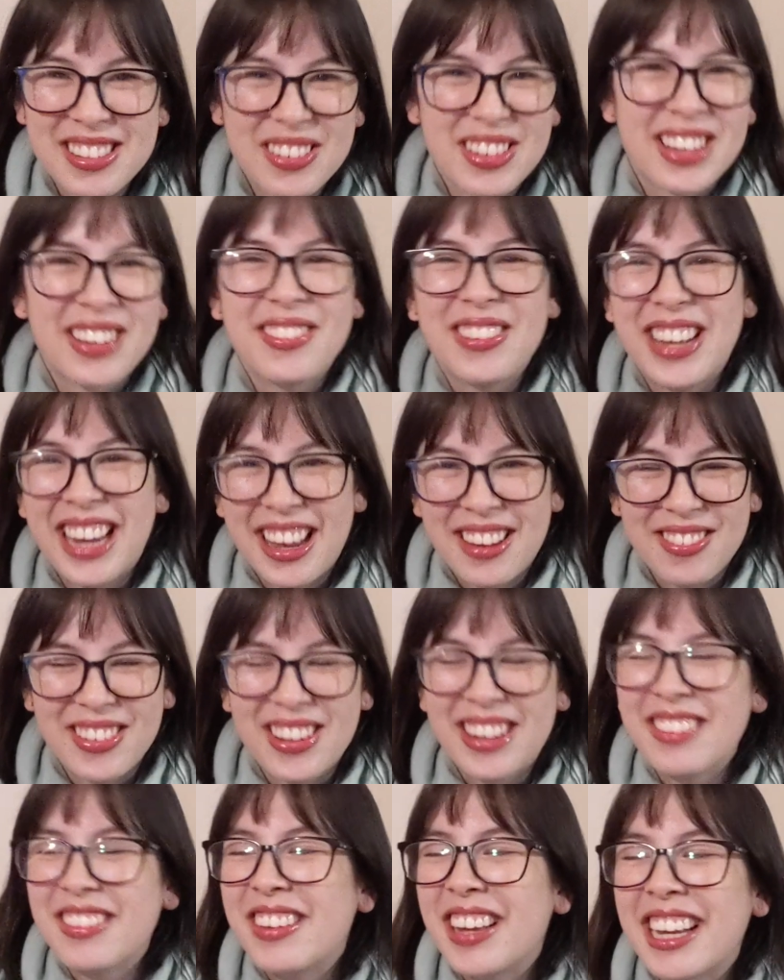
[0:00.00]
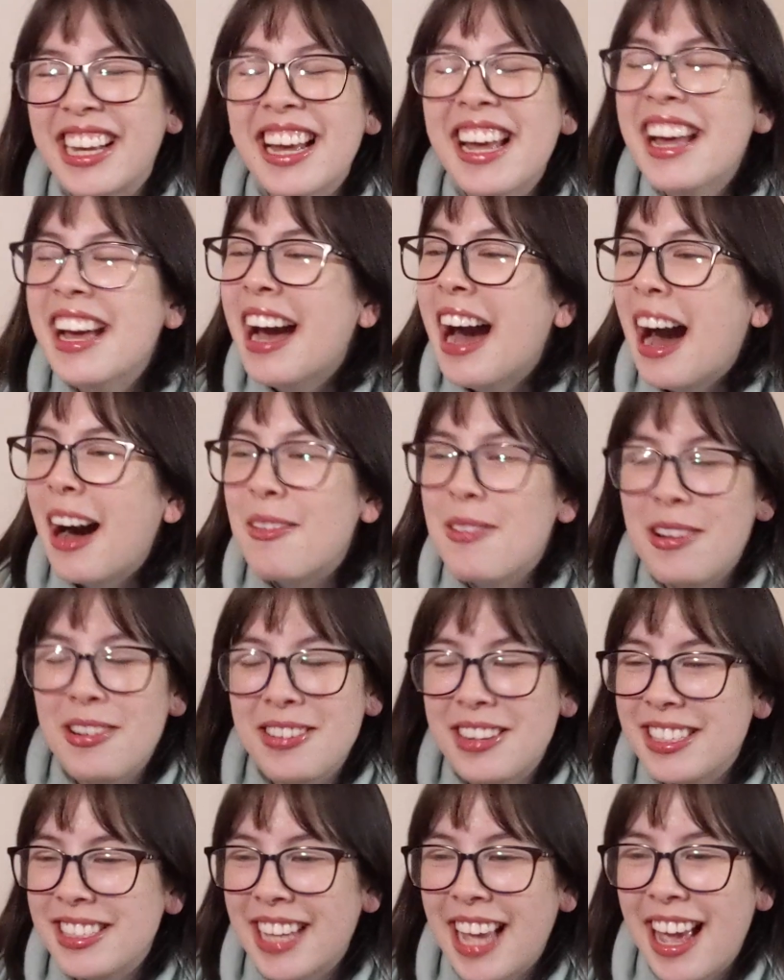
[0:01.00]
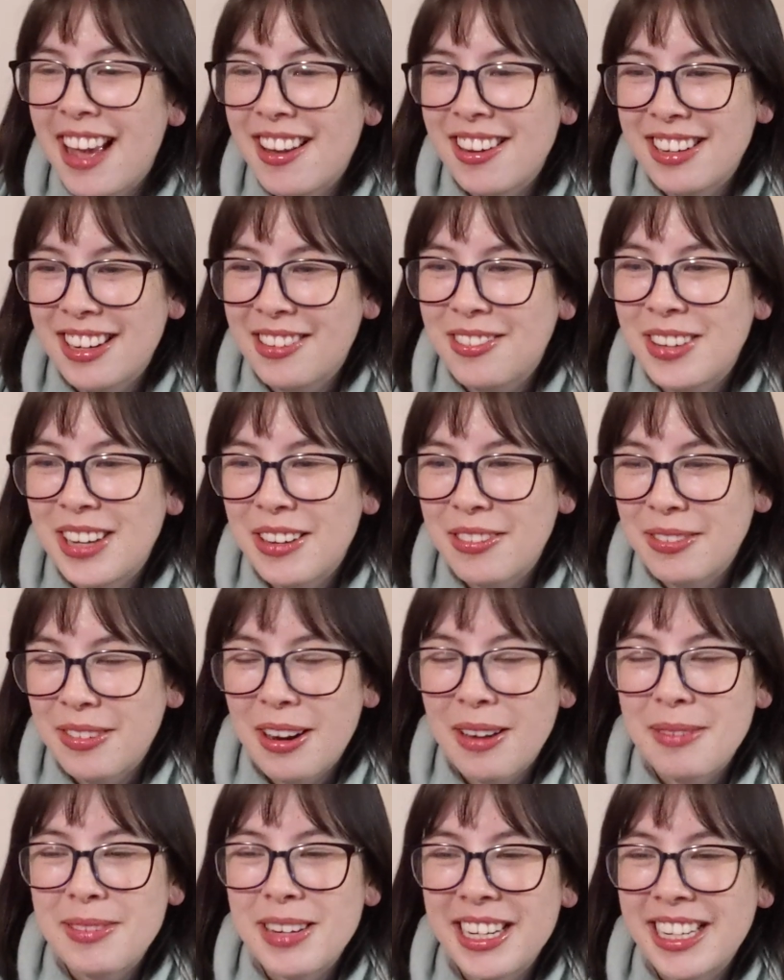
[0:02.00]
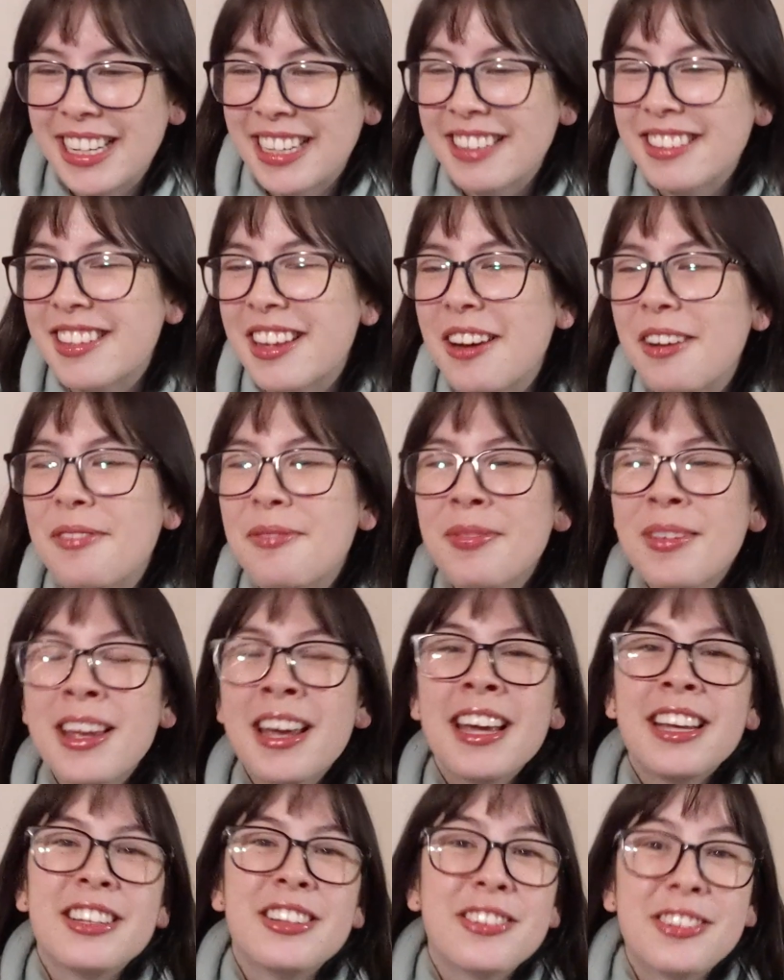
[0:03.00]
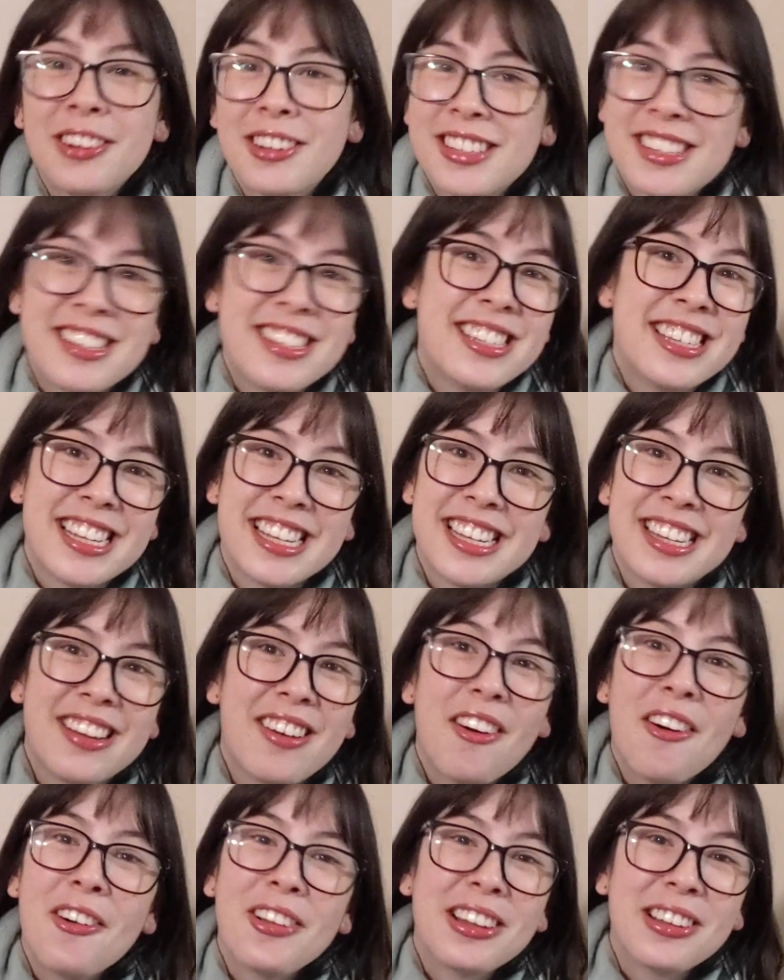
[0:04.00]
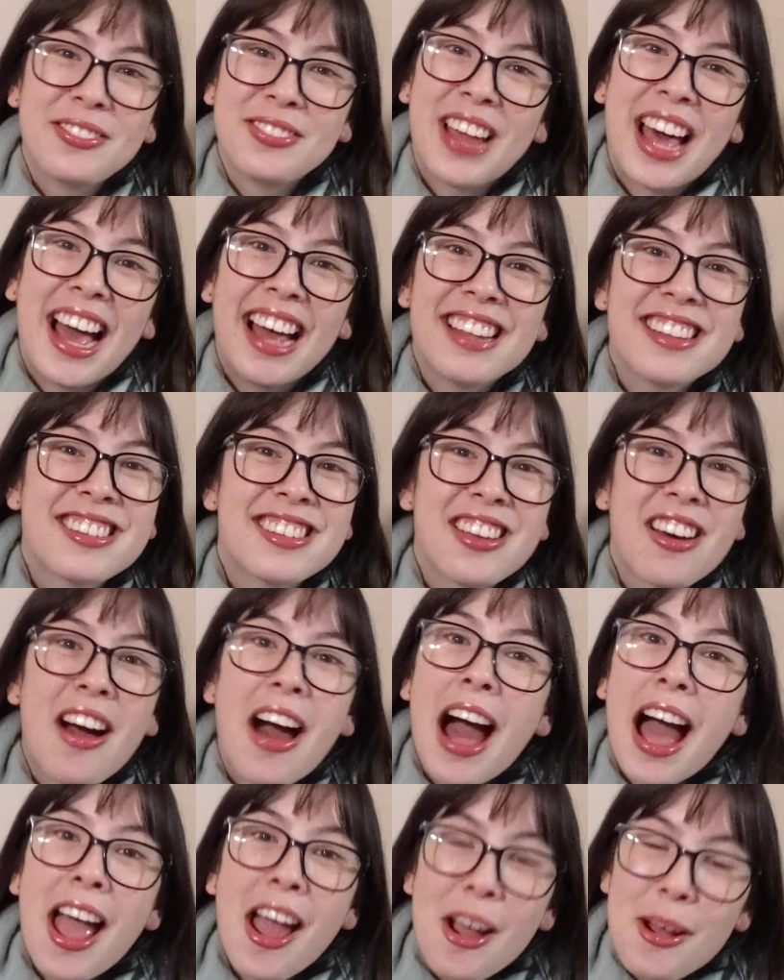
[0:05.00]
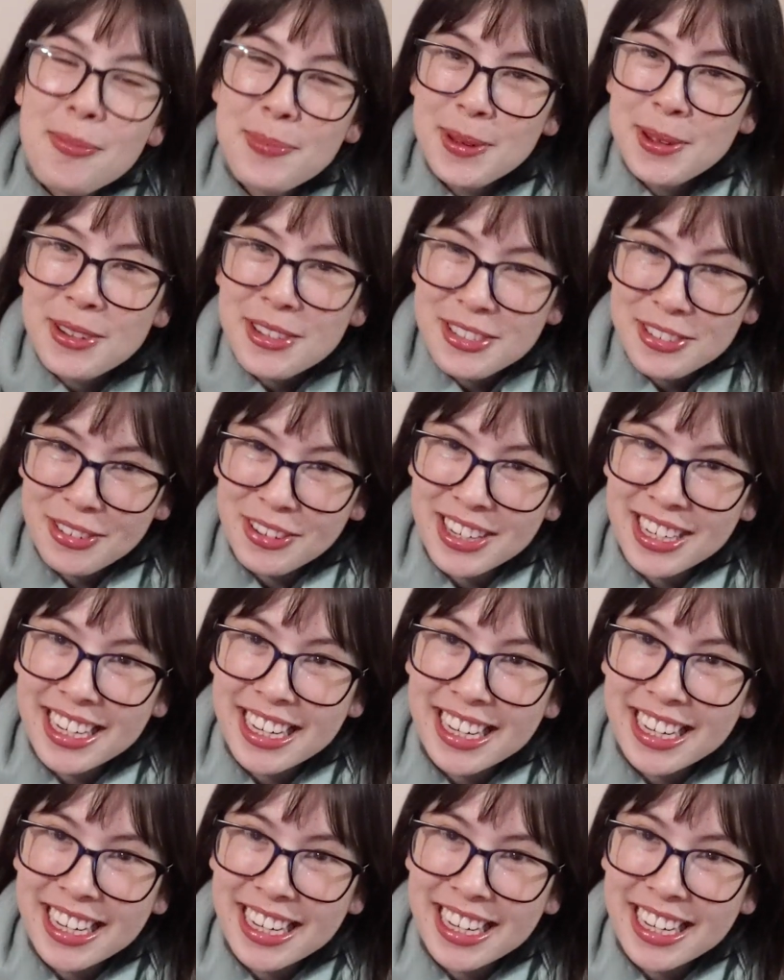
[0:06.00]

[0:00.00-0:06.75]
me, whatever. Like, I'm always chaotic whenever I'm knitting. So you got to see all of that. So I hope you enjoyed